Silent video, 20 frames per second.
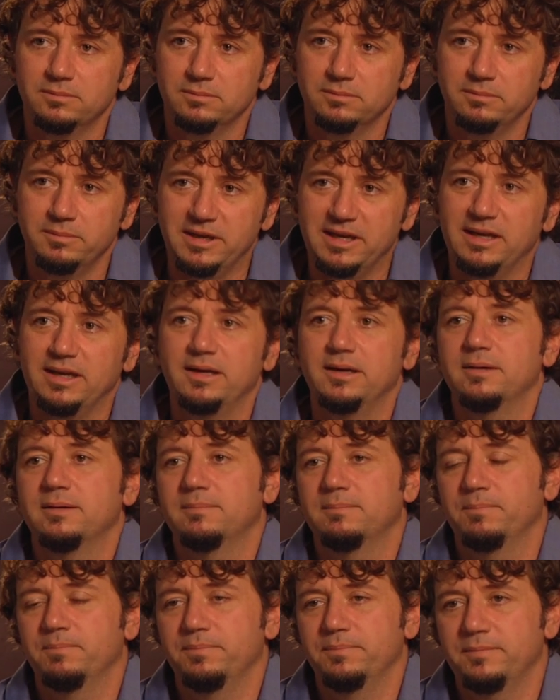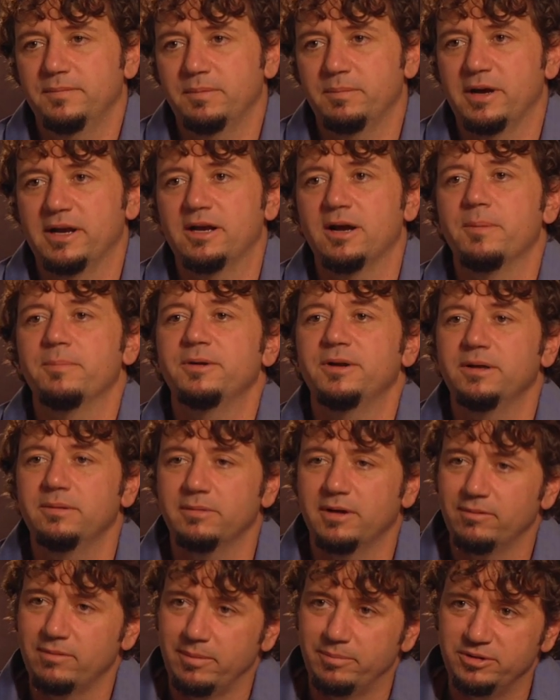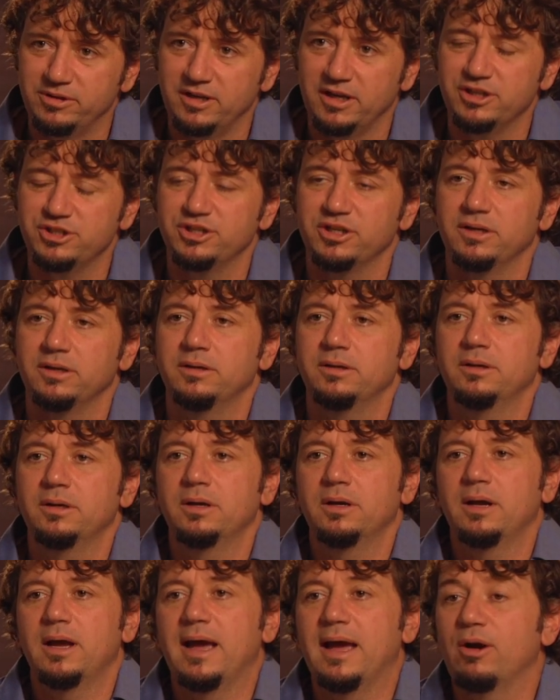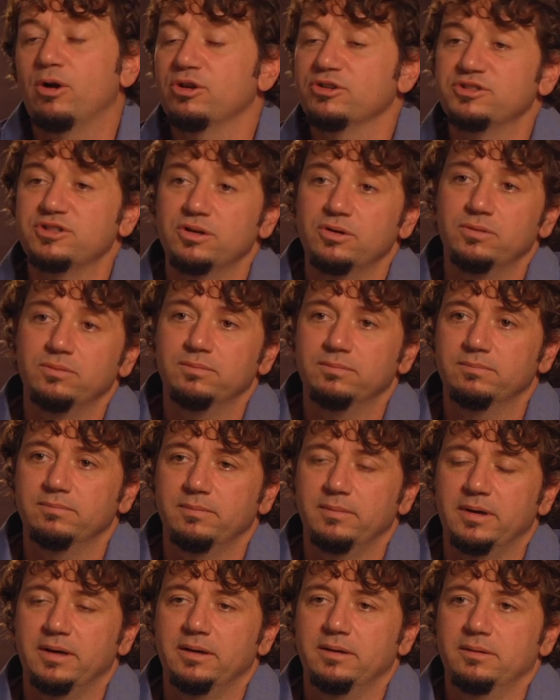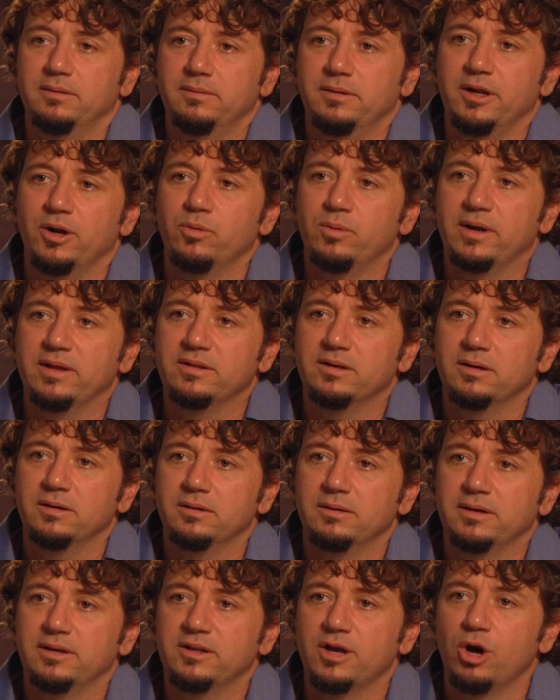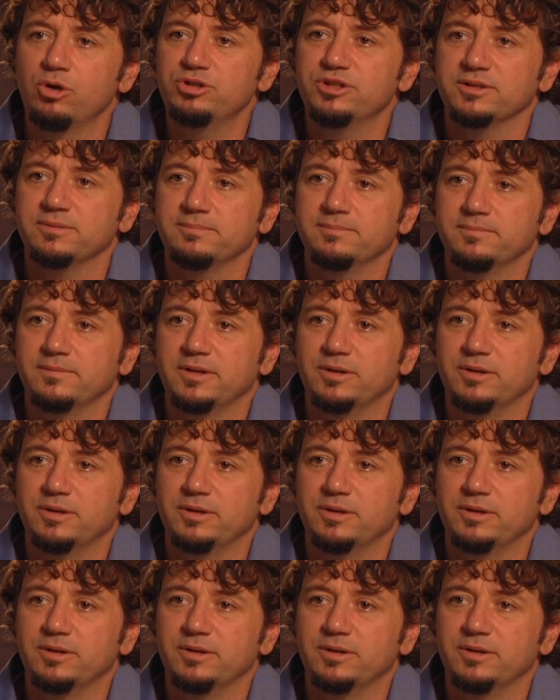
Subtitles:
me, my company, my reputation, and also, in the ocean.